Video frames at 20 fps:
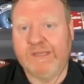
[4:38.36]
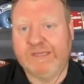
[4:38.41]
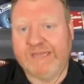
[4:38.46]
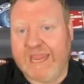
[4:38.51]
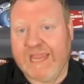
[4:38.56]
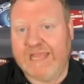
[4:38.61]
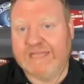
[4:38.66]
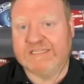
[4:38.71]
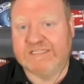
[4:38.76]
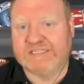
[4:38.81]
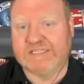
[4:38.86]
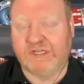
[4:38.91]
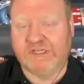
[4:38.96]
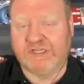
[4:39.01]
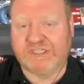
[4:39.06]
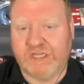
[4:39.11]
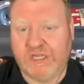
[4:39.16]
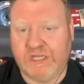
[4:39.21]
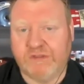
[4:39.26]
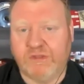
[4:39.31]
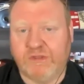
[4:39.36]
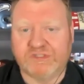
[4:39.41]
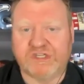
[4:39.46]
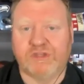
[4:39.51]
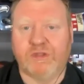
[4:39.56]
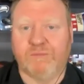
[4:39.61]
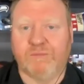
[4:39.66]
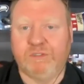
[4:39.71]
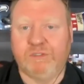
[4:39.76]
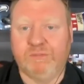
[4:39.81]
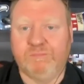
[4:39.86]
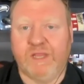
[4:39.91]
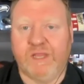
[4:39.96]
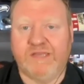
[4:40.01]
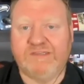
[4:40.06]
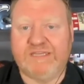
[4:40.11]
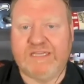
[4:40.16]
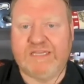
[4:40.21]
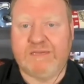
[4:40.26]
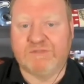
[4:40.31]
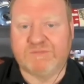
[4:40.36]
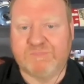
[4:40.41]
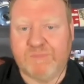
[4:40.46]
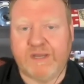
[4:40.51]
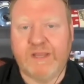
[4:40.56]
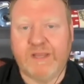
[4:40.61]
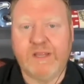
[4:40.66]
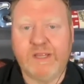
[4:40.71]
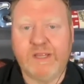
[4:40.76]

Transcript: Kansas looks good. Those are the blue blood teams, but